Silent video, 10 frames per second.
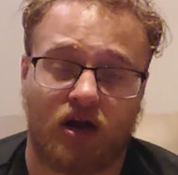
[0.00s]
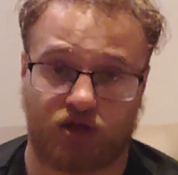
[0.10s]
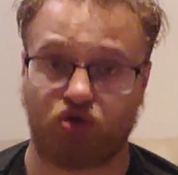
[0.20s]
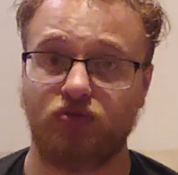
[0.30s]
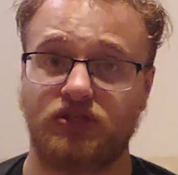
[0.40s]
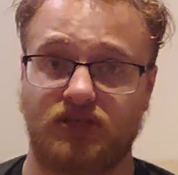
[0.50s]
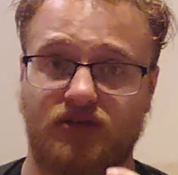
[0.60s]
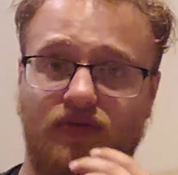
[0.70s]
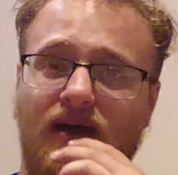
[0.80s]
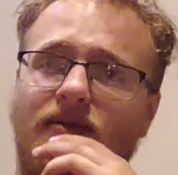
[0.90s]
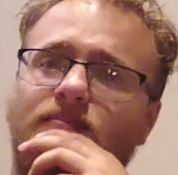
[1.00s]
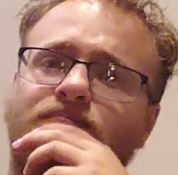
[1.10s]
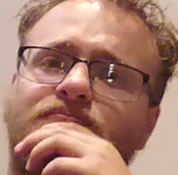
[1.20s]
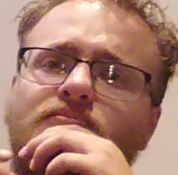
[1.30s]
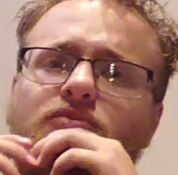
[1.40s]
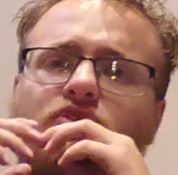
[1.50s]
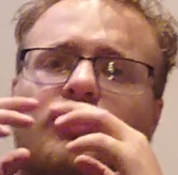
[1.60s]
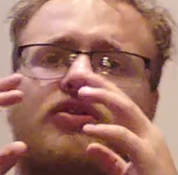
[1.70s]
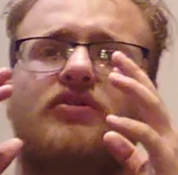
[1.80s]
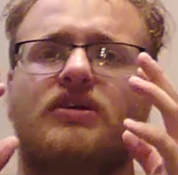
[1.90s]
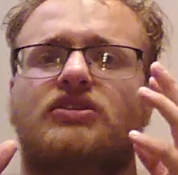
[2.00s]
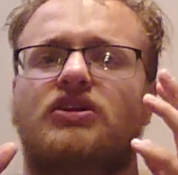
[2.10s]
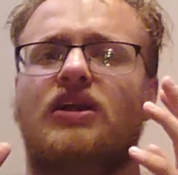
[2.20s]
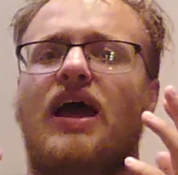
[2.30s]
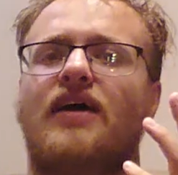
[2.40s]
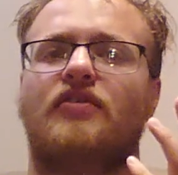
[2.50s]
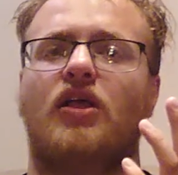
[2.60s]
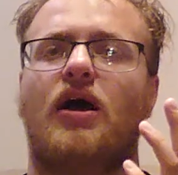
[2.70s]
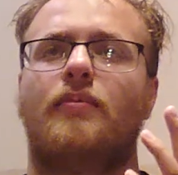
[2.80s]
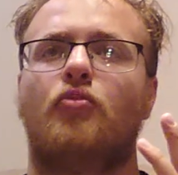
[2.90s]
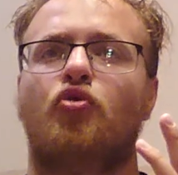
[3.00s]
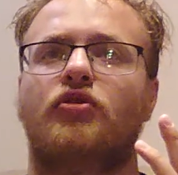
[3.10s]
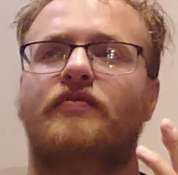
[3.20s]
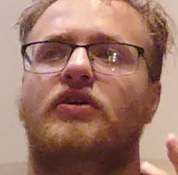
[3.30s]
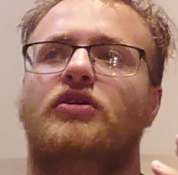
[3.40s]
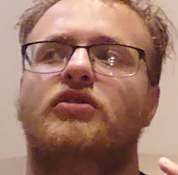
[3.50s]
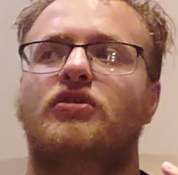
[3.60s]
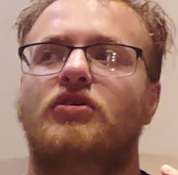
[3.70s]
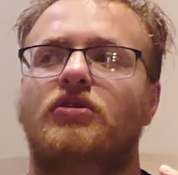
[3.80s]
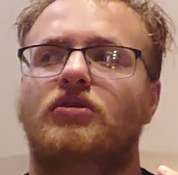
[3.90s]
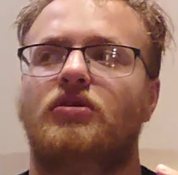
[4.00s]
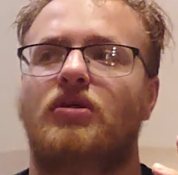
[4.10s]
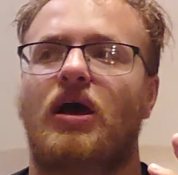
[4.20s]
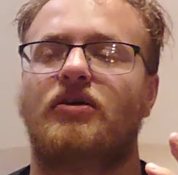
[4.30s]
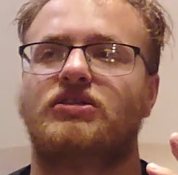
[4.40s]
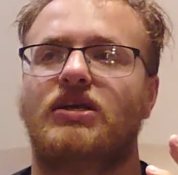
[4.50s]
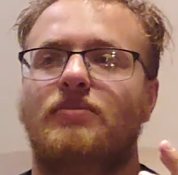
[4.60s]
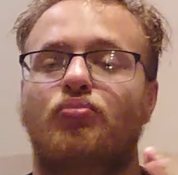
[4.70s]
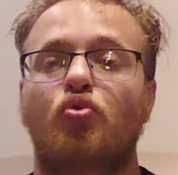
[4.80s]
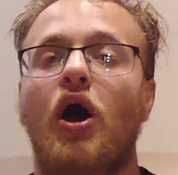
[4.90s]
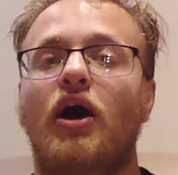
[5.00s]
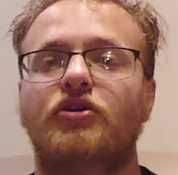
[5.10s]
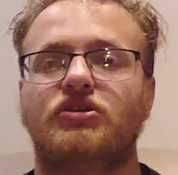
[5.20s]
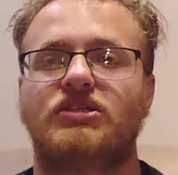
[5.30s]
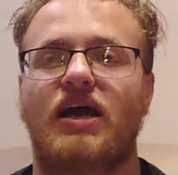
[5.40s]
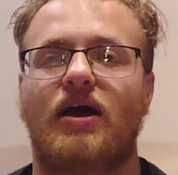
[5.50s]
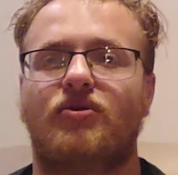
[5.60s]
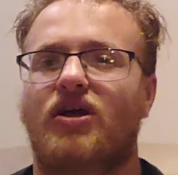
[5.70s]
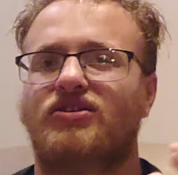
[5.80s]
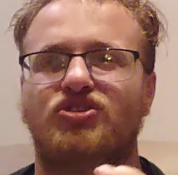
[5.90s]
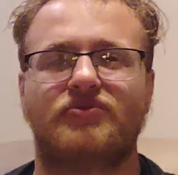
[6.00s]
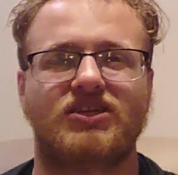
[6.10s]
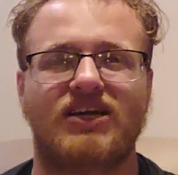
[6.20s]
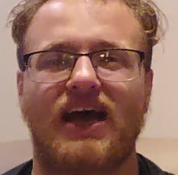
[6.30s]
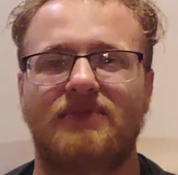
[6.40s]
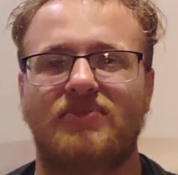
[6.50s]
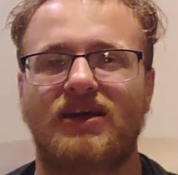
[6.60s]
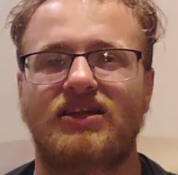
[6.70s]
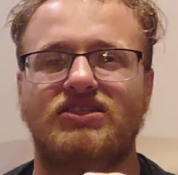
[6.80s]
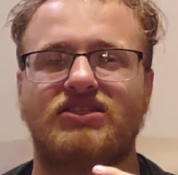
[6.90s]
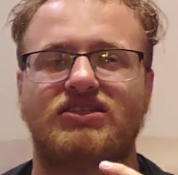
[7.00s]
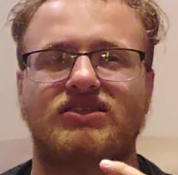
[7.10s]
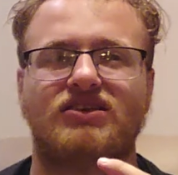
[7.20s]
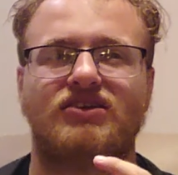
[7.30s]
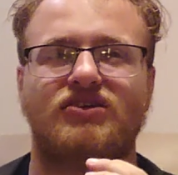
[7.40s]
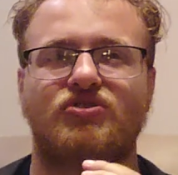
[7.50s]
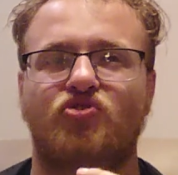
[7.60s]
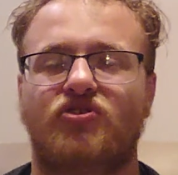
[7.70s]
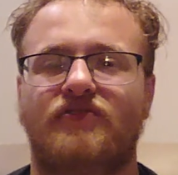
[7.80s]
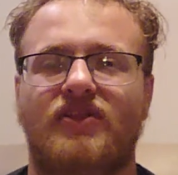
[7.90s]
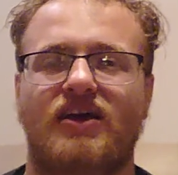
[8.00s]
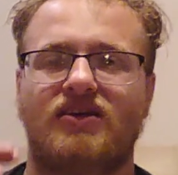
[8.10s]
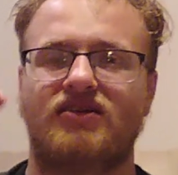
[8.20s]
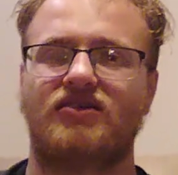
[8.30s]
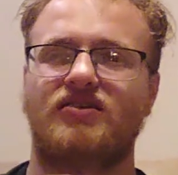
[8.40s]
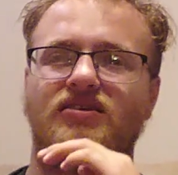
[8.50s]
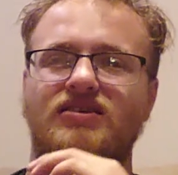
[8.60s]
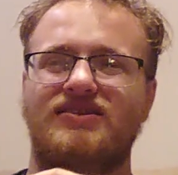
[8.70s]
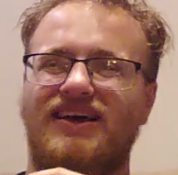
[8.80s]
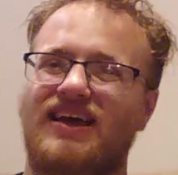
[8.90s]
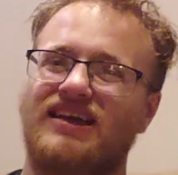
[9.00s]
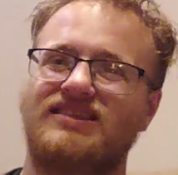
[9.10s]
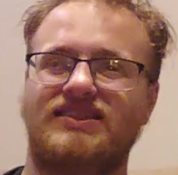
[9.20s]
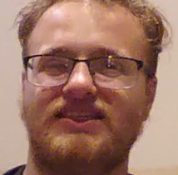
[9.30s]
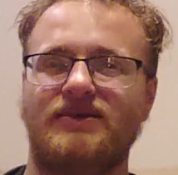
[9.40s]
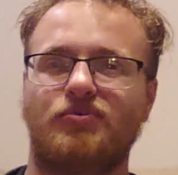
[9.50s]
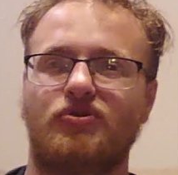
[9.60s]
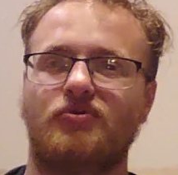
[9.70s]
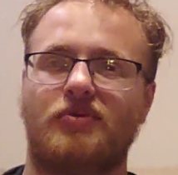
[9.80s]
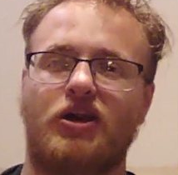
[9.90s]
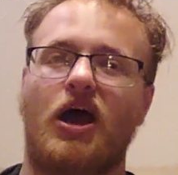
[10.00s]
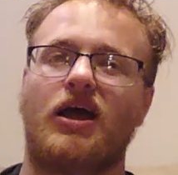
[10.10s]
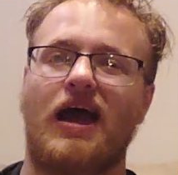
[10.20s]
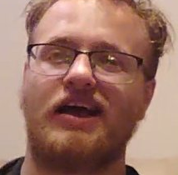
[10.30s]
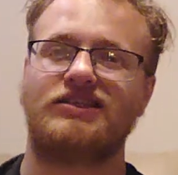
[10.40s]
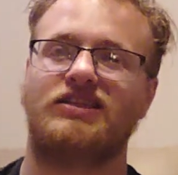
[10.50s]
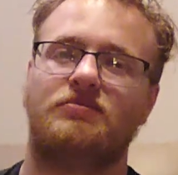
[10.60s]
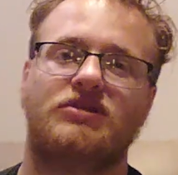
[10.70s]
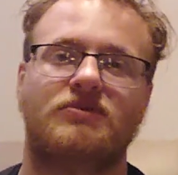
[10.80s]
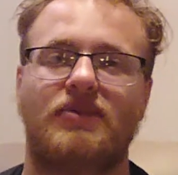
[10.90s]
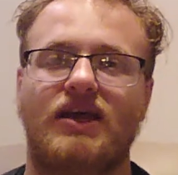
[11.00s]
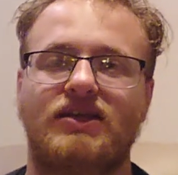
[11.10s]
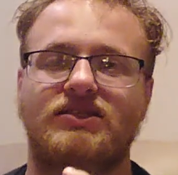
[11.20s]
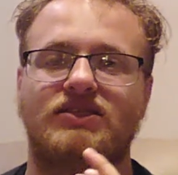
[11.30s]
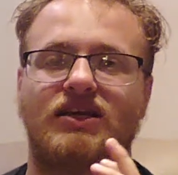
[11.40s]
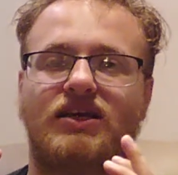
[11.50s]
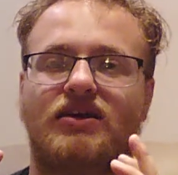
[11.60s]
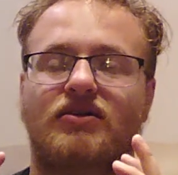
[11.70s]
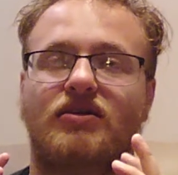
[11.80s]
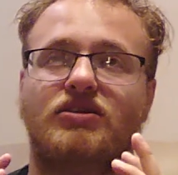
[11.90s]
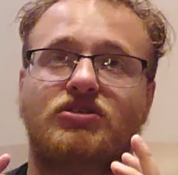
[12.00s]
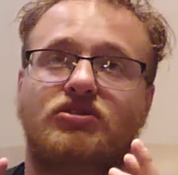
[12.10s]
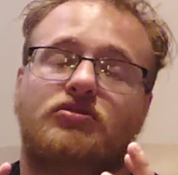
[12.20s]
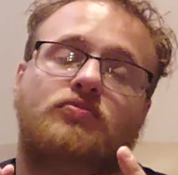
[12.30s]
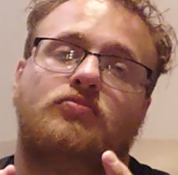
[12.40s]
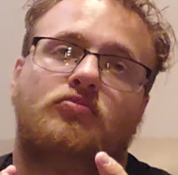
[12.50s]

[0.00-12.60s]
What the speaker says: an acoustic, right? So it's gonna have a lot more of a, I would say, broader sound, not so much high pitched, sort of like, I guess deeper, but not as deep as a bass. And it's just,